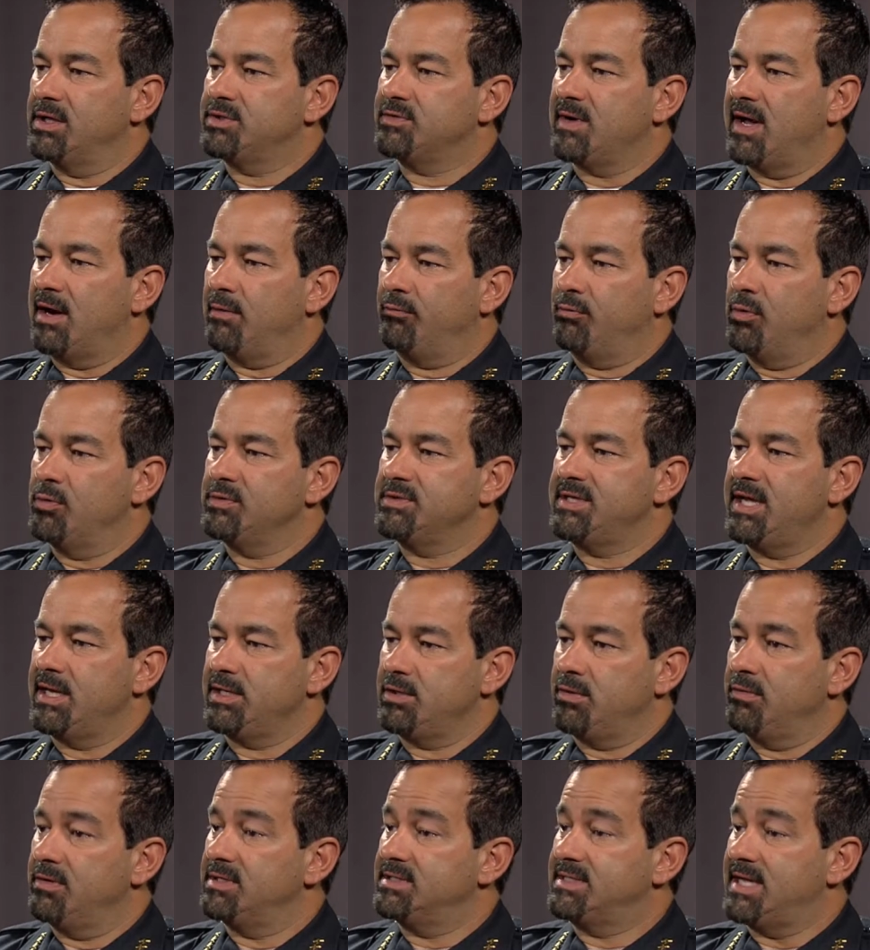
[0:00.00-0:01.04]
to try to rotate
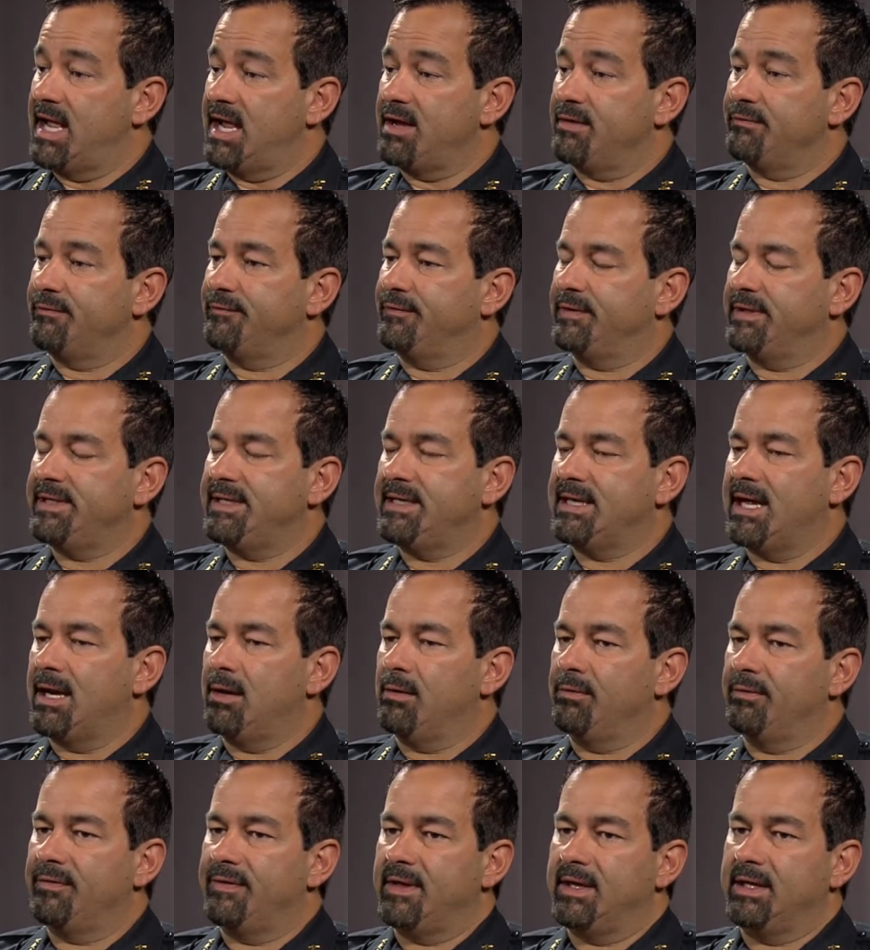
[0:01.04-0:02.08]
your entire fleet. I
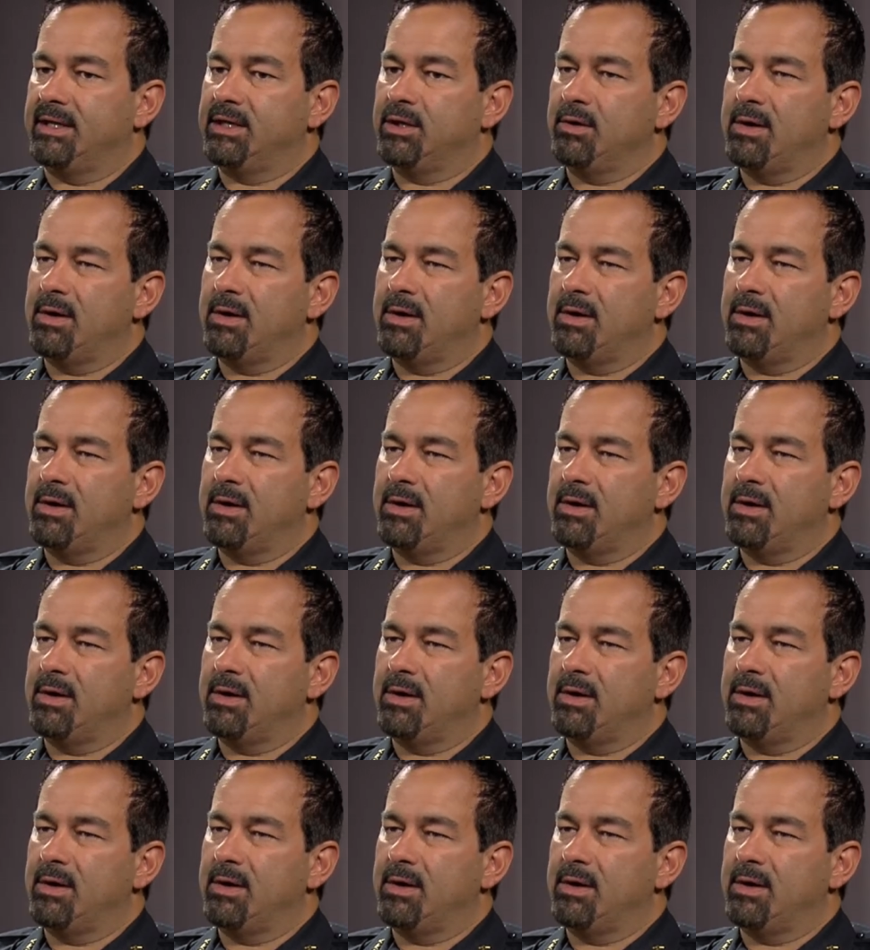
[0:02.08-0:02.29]
don't think,